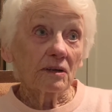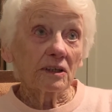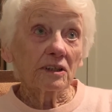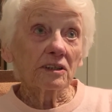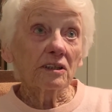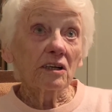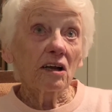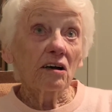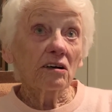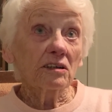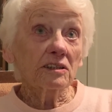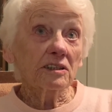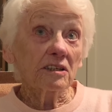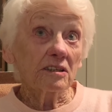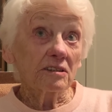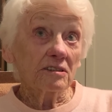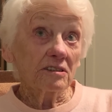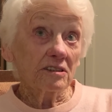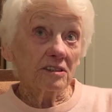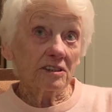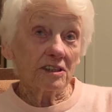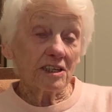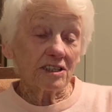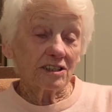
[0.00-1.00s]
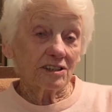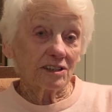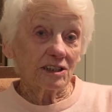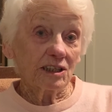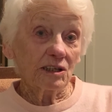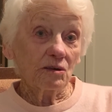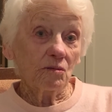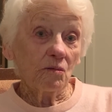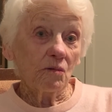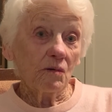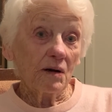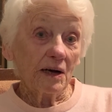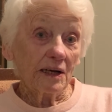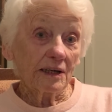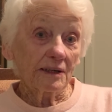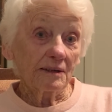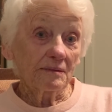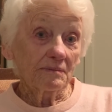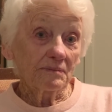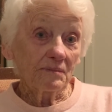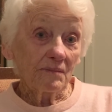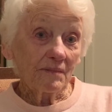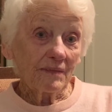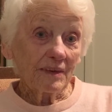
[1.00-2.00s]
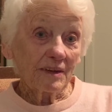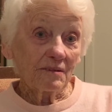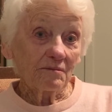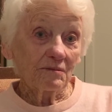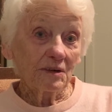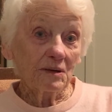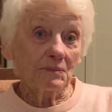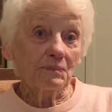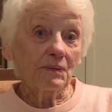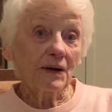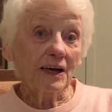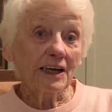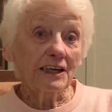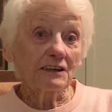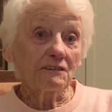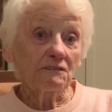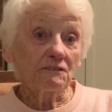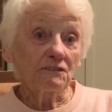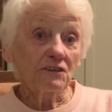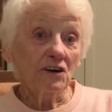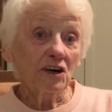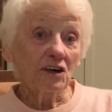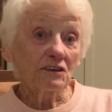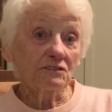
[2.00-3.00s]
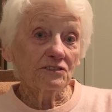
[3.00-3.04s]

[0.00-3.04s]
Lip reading: 1961, we paid 5